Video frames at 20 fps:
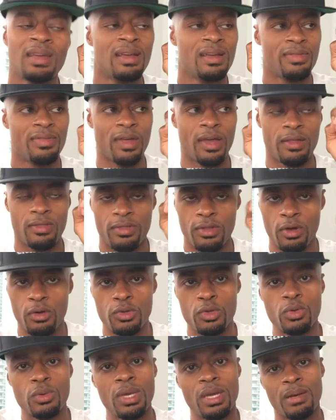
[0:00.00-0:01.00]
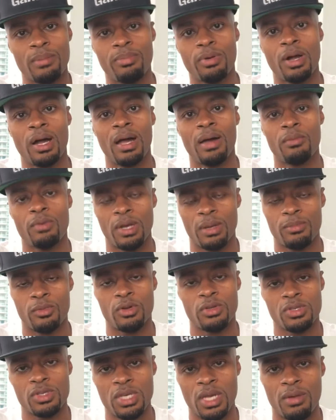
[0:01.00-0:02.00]
that though you can apply what I'm
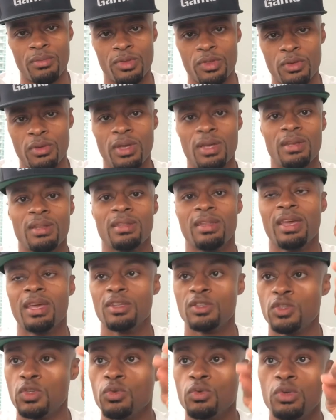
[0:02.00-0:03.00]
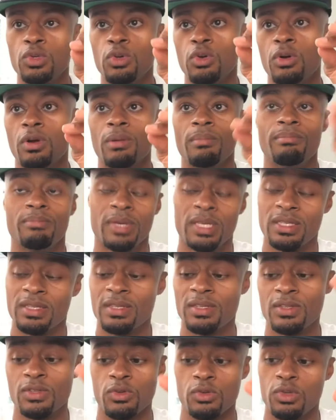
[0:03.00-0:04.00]
going to share with you here today to your
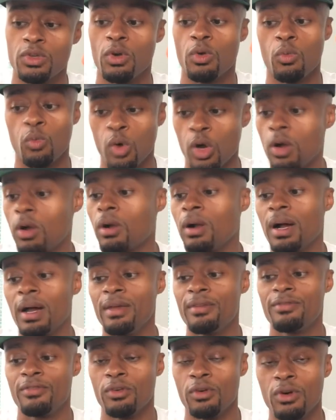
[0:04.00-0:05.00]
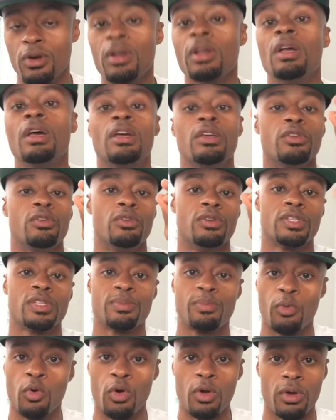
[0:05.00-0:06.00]
business or your work life or your
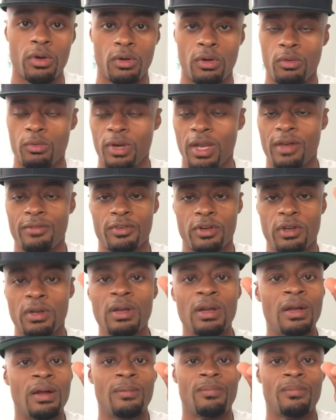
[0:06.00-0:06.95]
sport or whatever